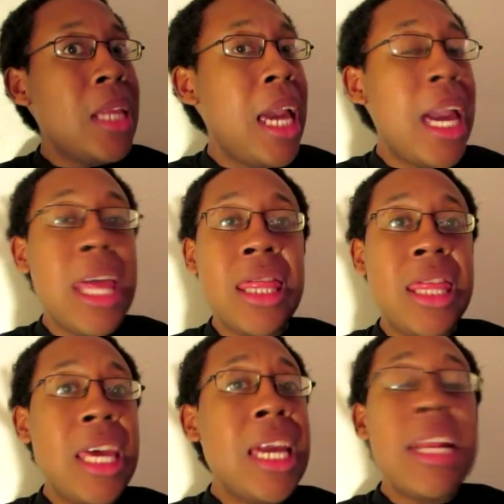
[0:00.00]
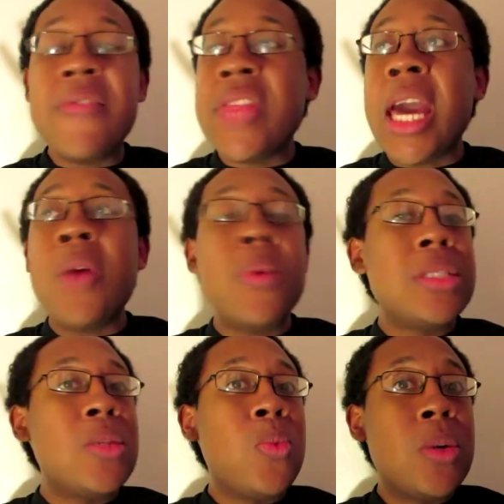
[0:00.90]
And then, if that
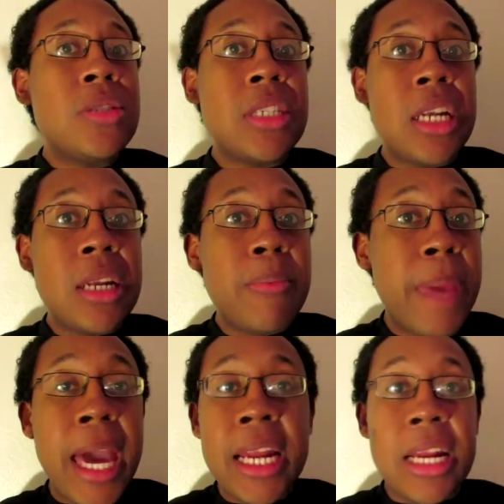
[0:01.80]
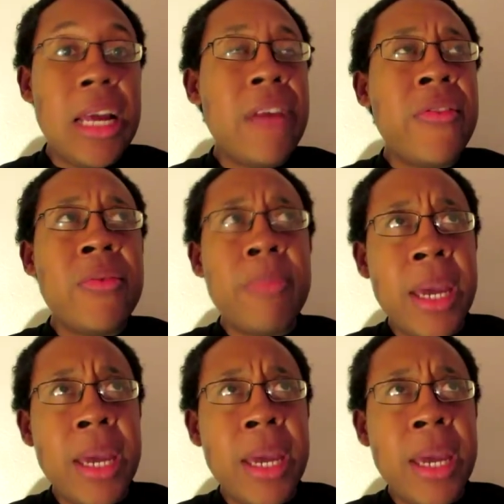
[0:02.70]
wasn't worse and bad enough,